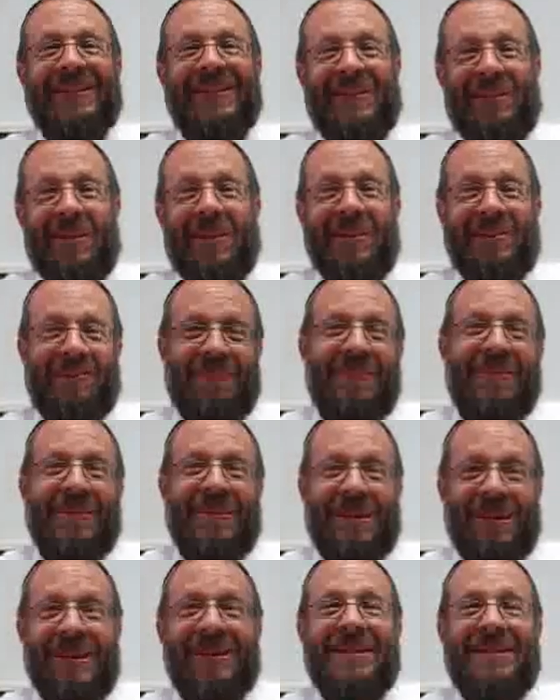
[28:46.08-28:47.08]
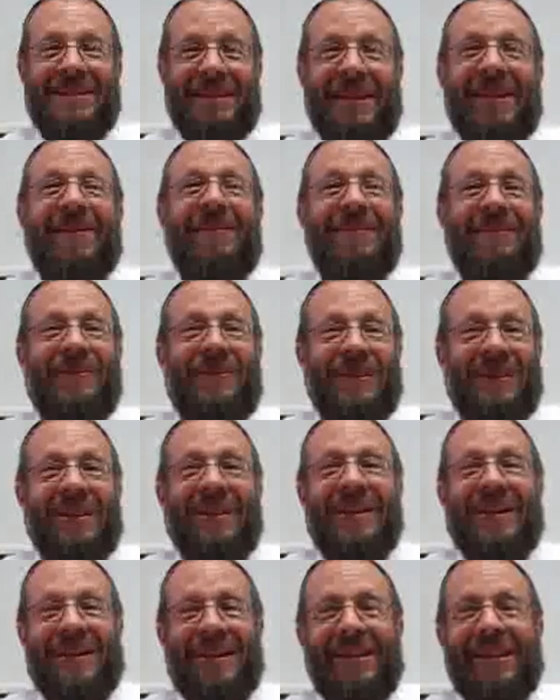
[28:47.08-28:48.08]
or itself,
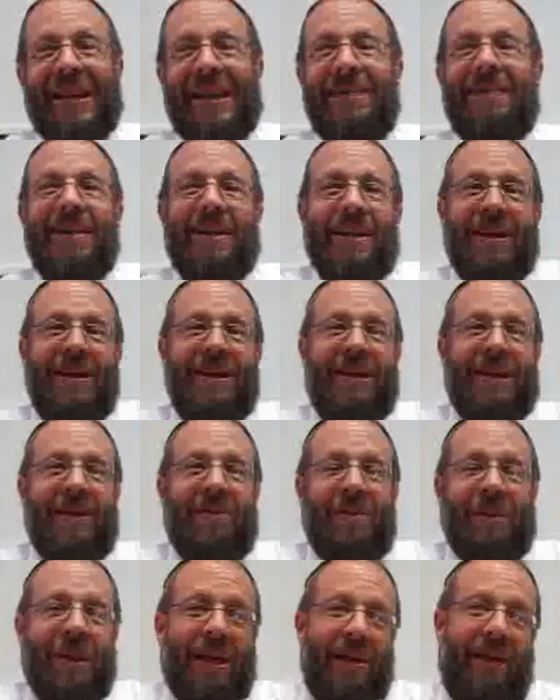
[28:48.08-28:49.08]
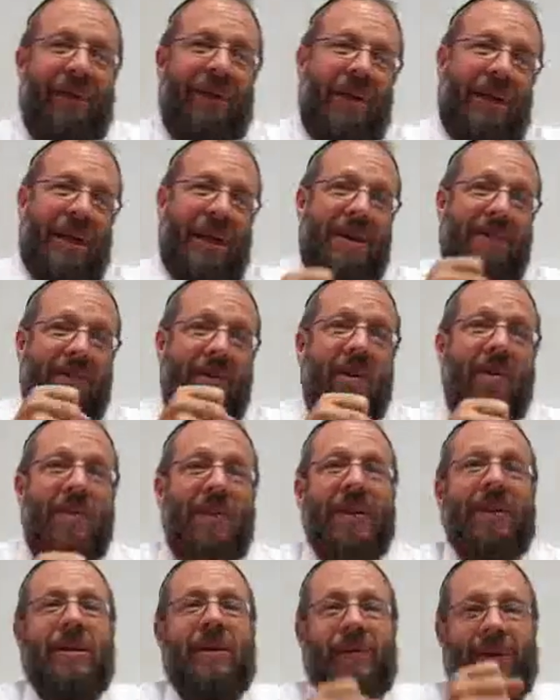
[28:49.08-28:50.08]
Namely, that we have a
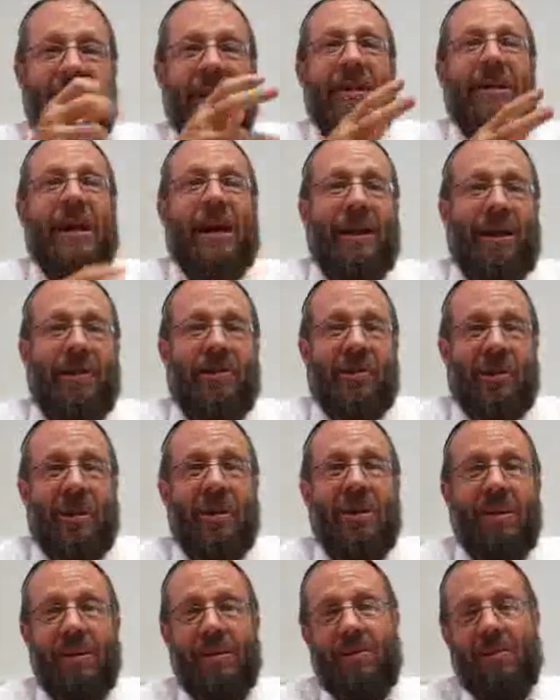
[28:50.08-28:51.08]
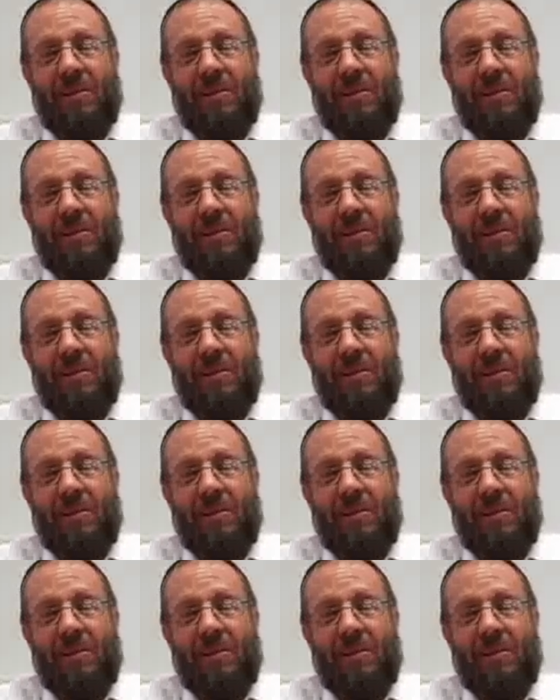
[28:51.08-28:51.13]
movement of an ontology,